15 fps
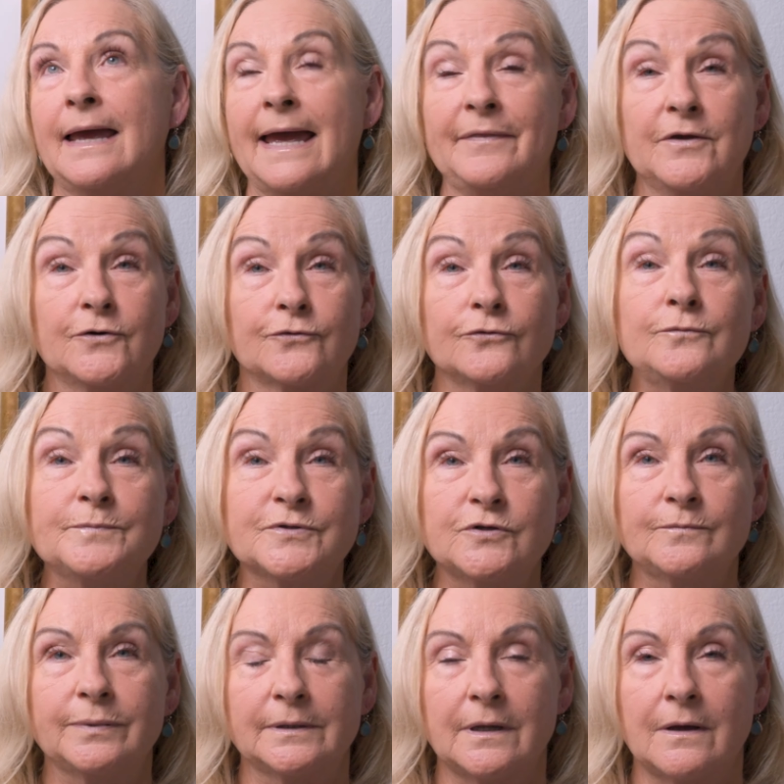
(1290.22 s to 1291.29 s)
and the groups
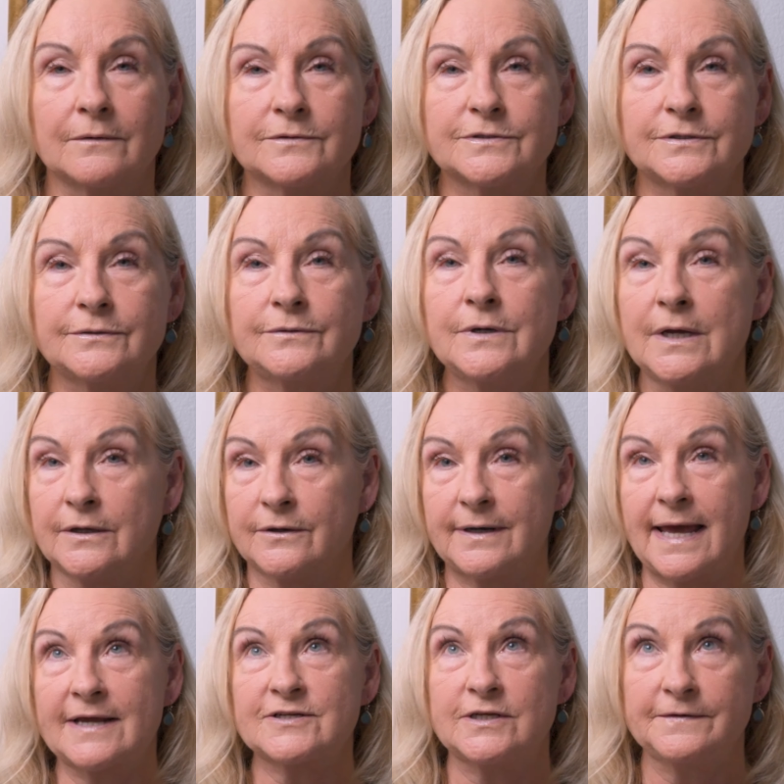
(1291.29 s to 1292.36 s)
you belong to
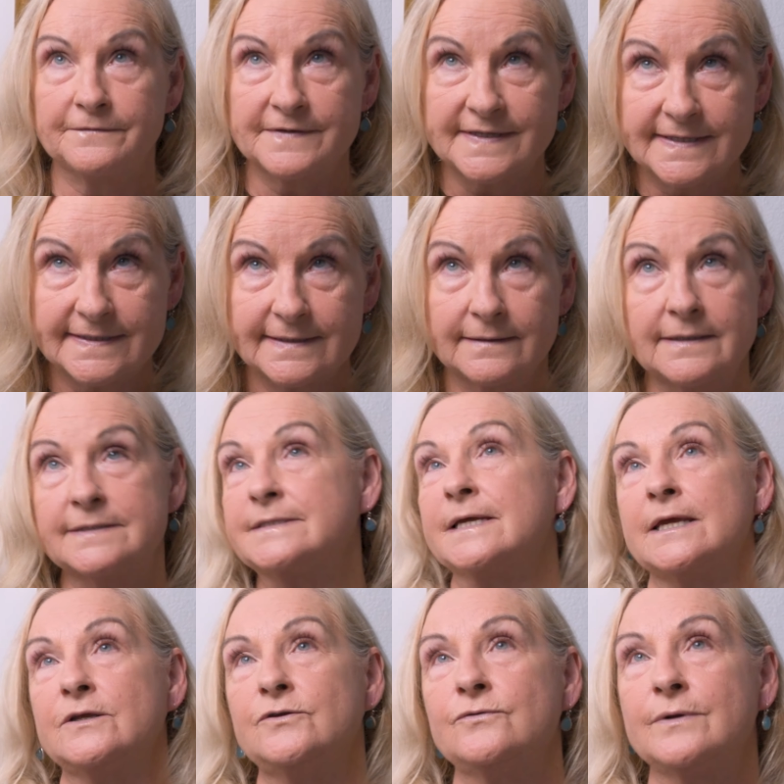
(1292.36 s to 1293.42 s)
could actually
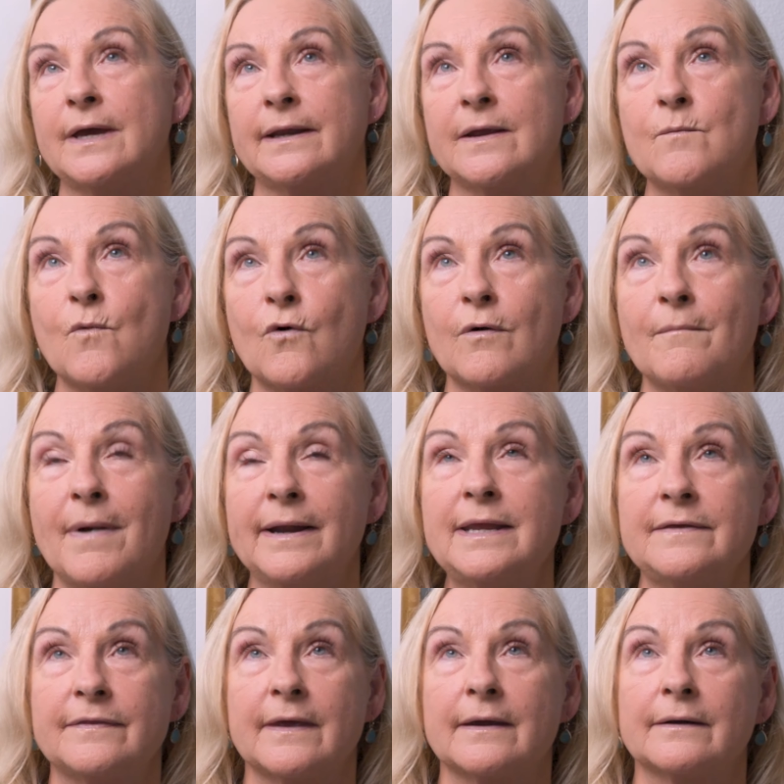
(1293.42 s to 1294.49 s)
facilitate you getting more
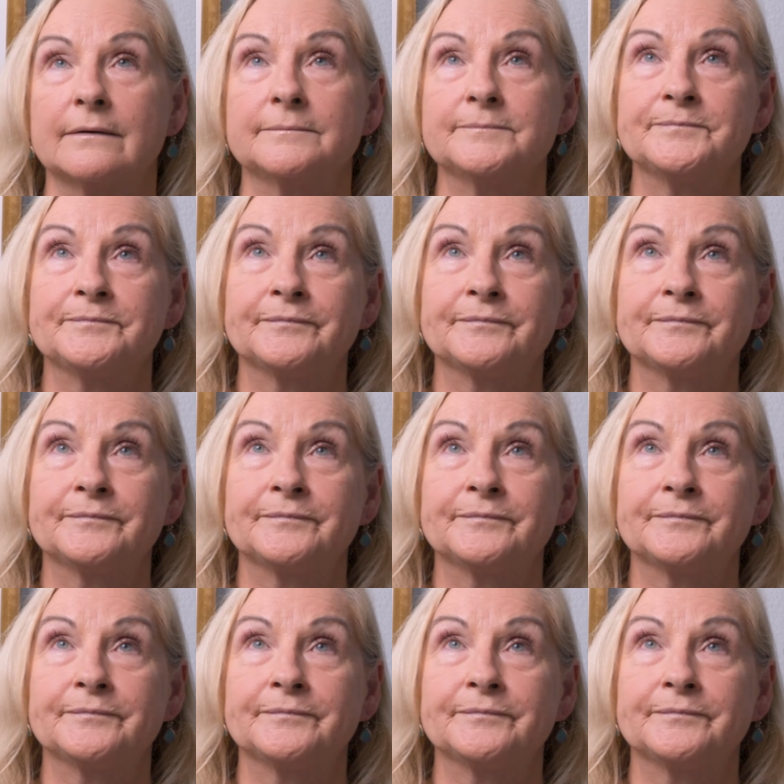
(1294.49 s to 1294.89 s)
money there.